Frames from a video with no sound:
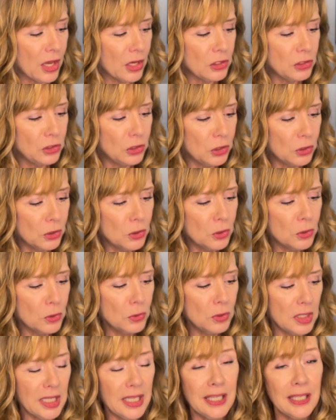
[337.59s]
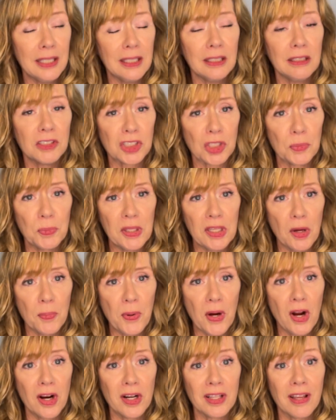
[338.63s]
You need to be a
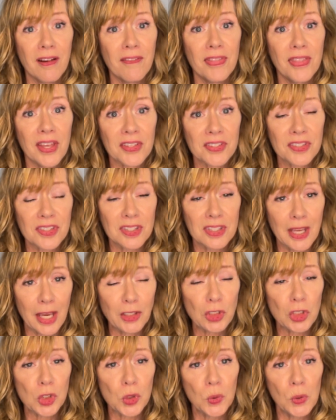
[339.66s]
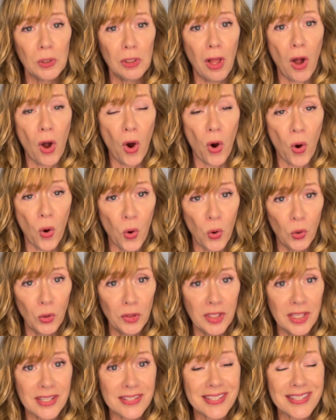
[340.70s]
part of the sexual
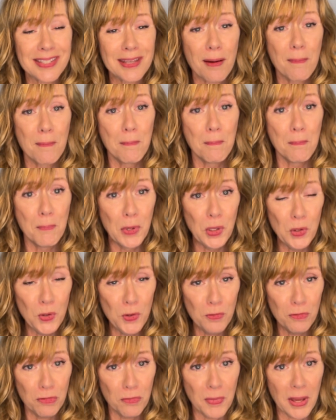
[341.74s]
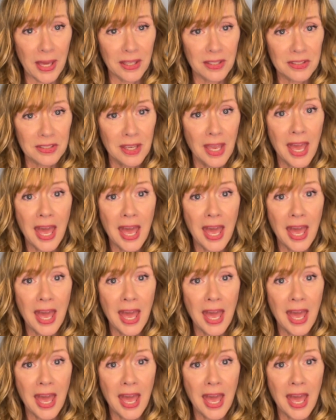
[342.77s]
wholeness movement.